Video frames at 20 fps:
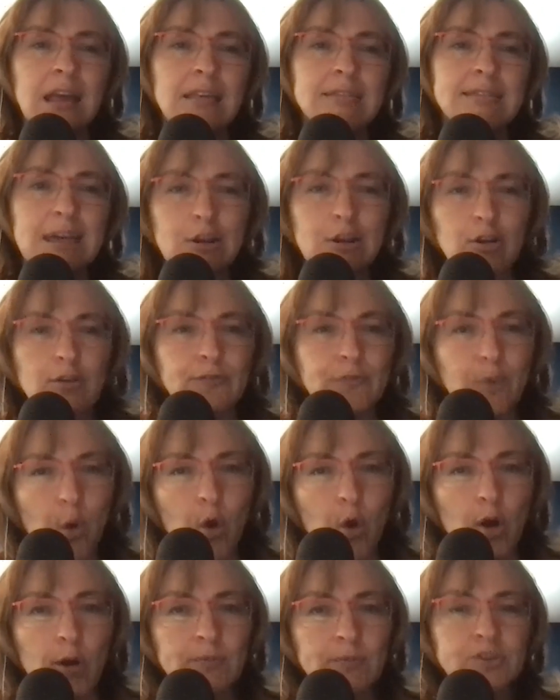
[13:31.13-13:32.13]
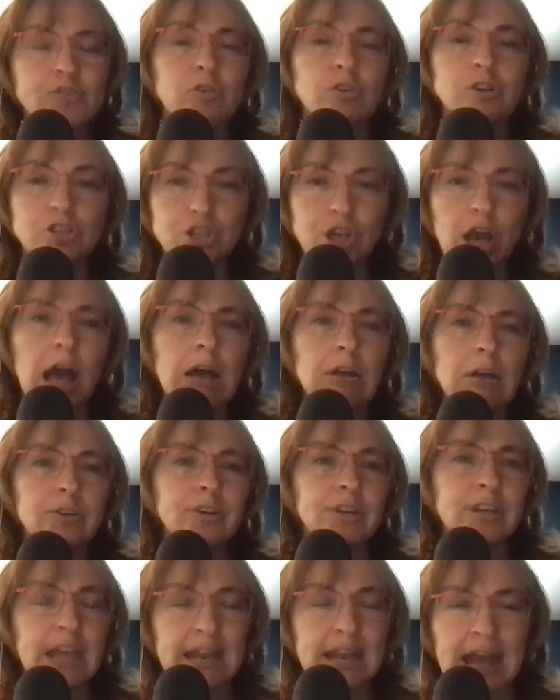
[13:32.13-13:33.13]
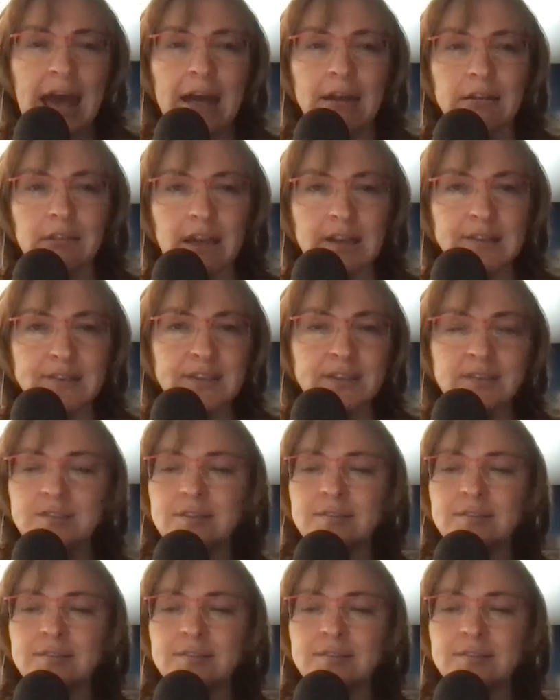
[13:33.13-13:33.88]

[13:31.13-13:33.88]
that are formed during childhood and adolescence.